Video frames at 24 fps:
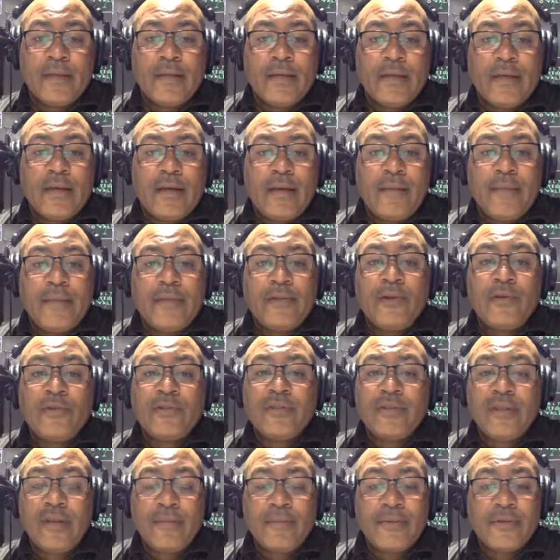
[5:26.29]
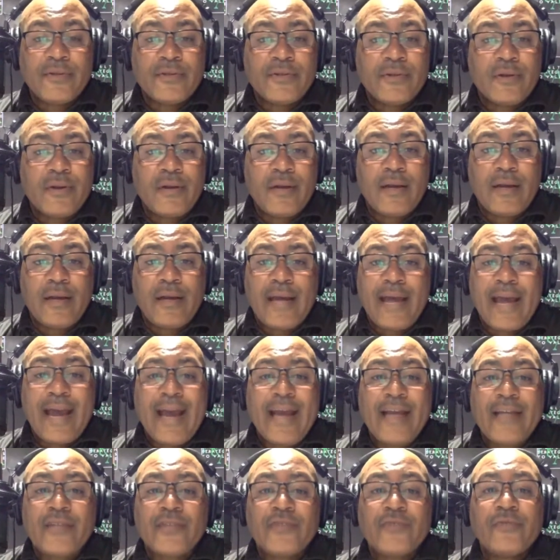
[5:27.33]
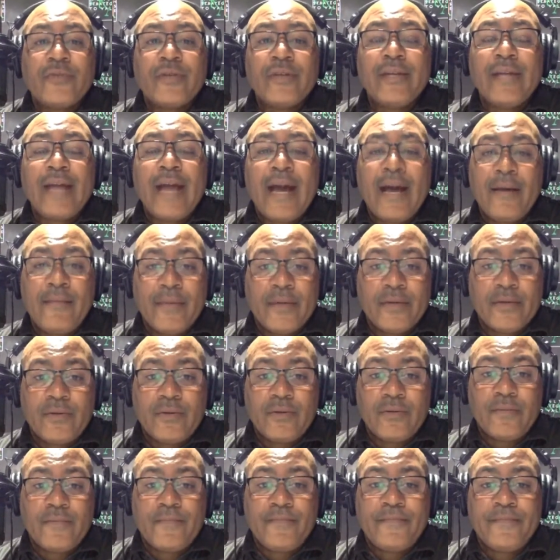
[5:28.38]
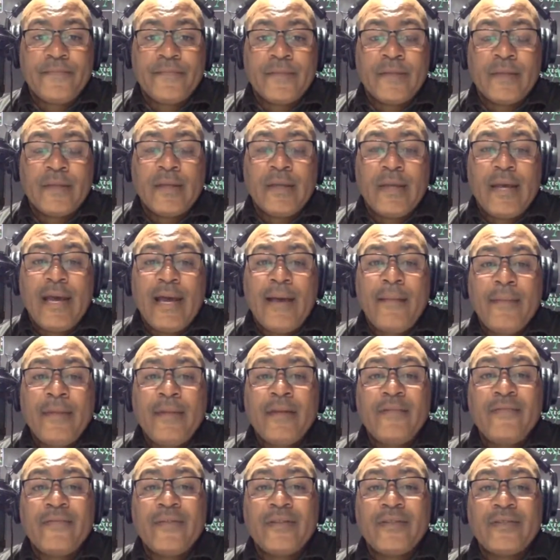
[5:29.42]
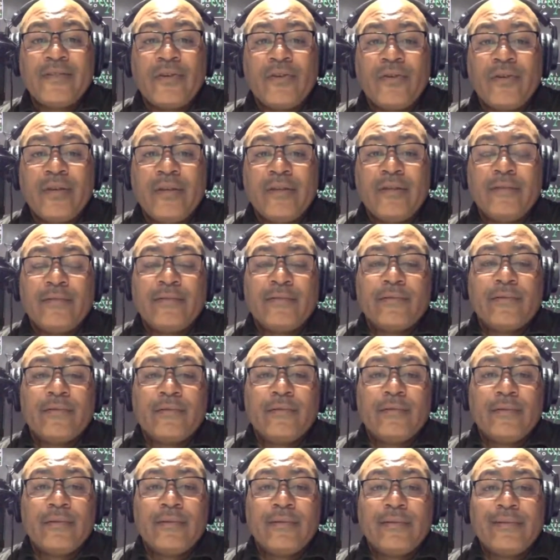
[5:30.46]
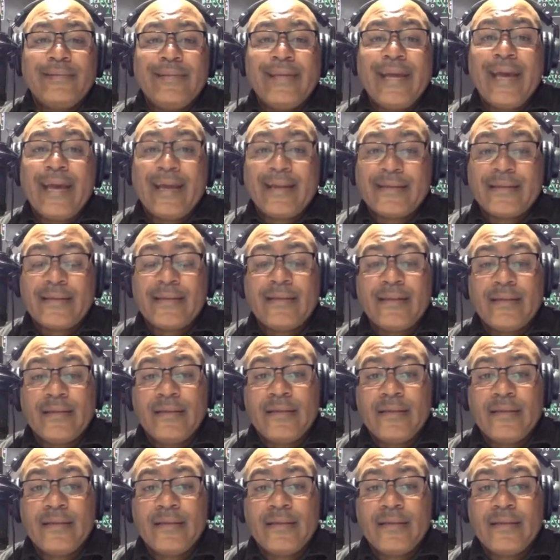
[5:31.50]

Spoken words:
I mean, those numbers are astronomical. How many of us are in debt?